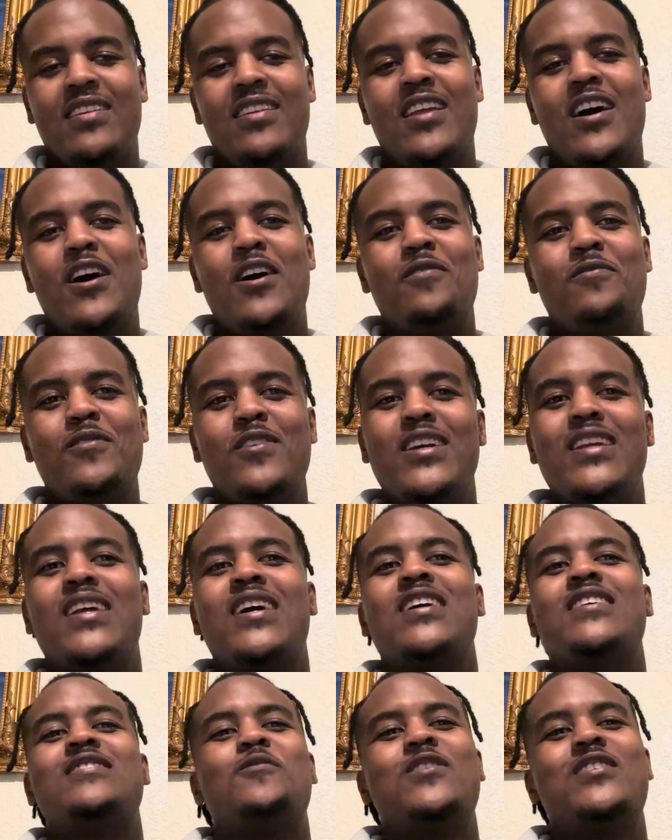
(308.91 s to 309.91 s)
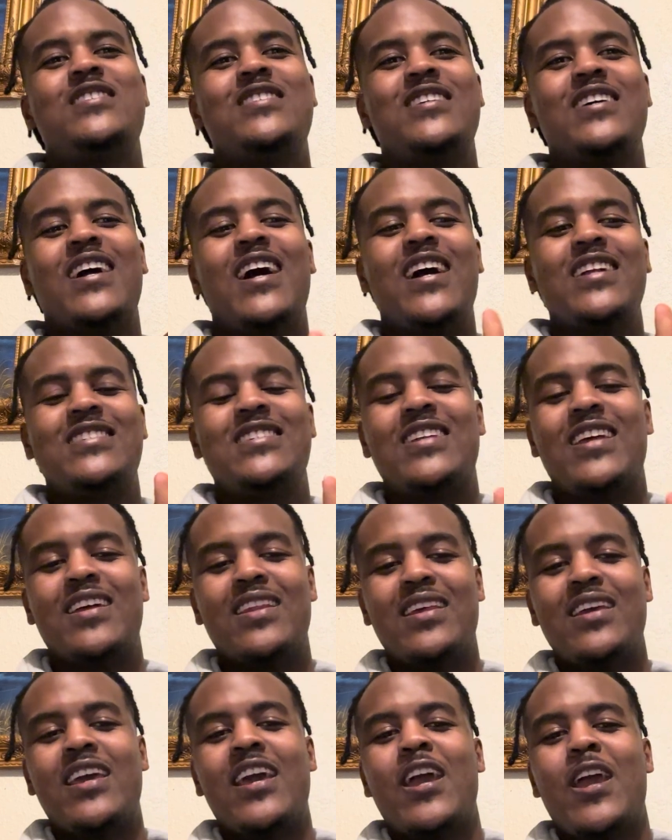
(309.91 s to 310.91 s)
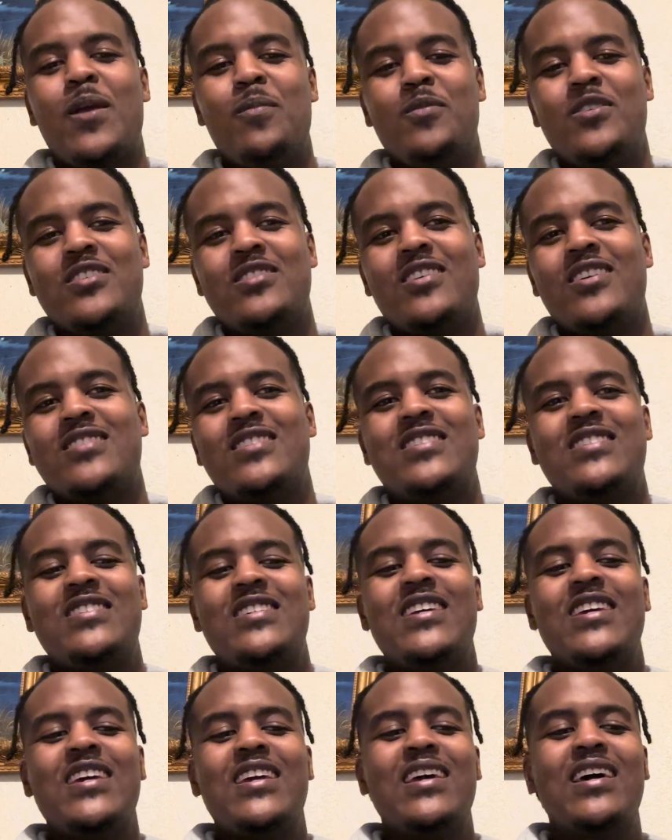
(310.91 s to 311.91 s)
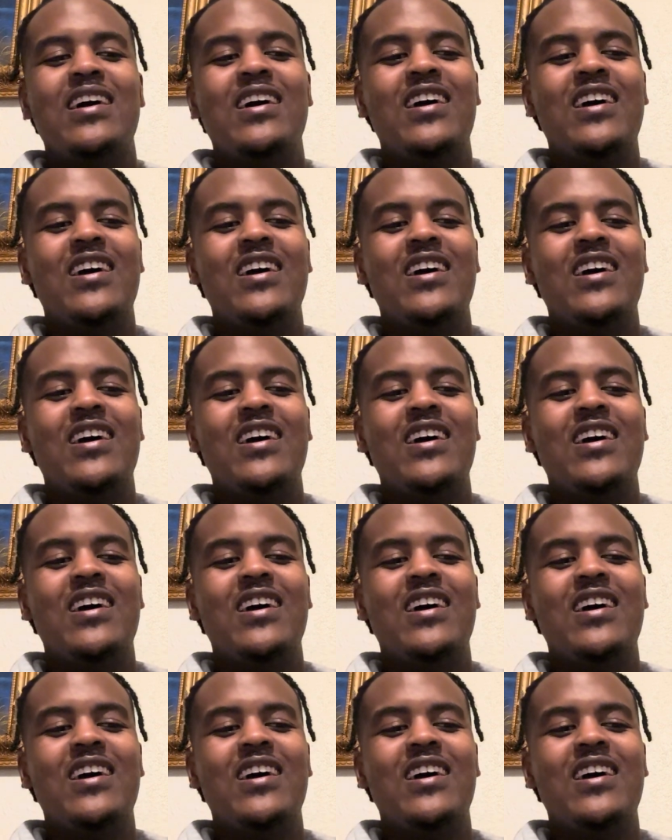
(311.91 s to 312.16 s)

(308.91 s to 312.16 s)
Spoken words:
Now I've realized once you're actually in the game, you start to see